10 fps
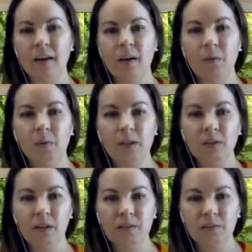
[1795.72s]
When we
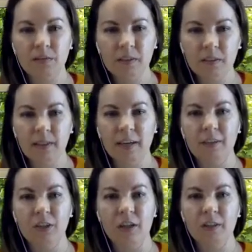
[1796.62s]
start to feel that
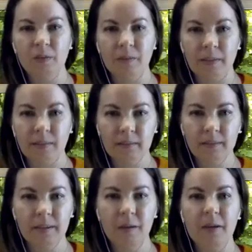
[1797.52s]
judgment
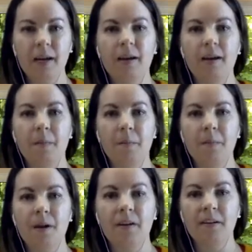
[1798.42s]
coming up,
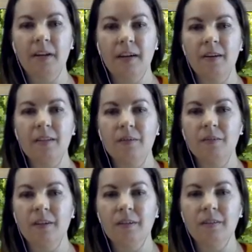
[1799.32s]
are there areas of
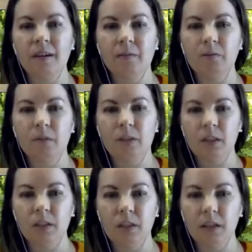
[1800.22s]
ourselves we're
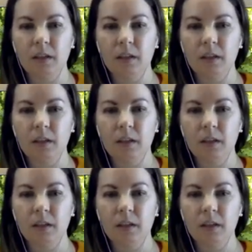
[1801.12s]
judging?